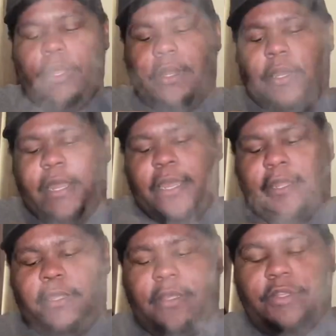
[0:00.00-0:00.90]
Now I gotta
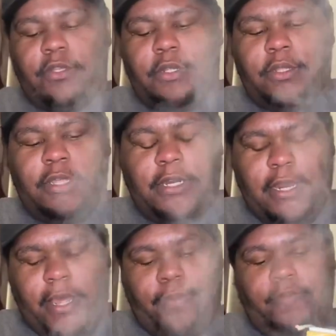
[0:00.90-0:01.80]
thin it
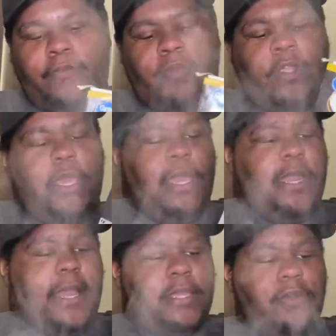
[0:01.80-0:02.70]
out. And
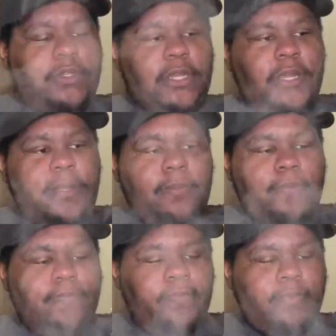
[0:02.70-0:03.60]
I use, now
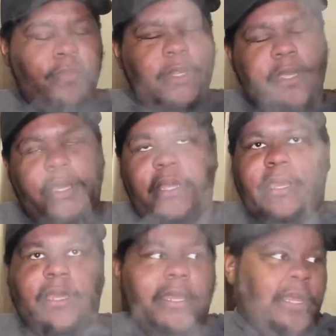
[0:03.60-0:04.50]

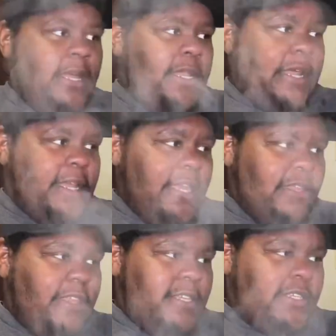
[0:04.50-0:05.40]
again,
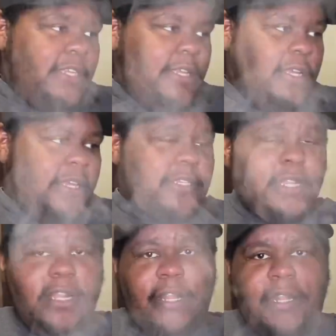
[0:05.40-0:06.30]
this is
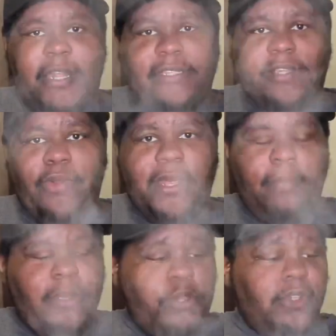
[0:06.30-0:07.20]
less sodium,
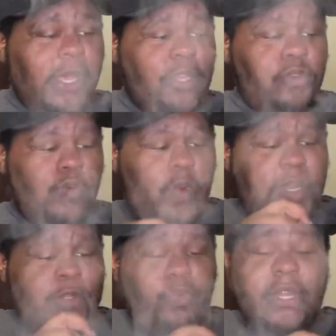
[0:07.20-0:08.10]
but usually I use one
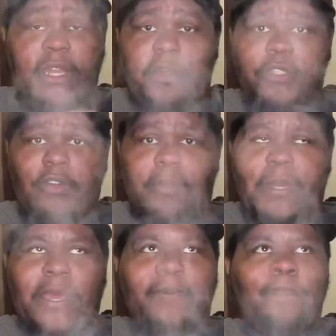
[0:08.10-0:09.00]
that's really low sodium,
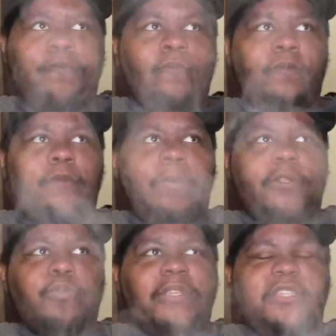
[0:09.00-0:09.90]
like
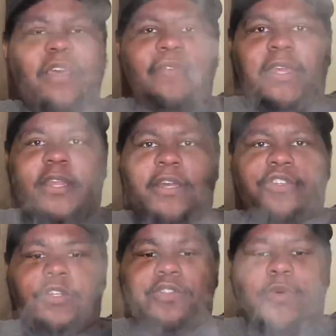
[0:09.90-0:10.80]
between 70 and
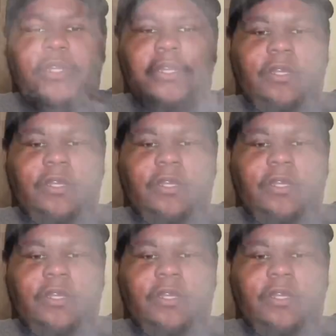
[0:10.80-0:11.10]
120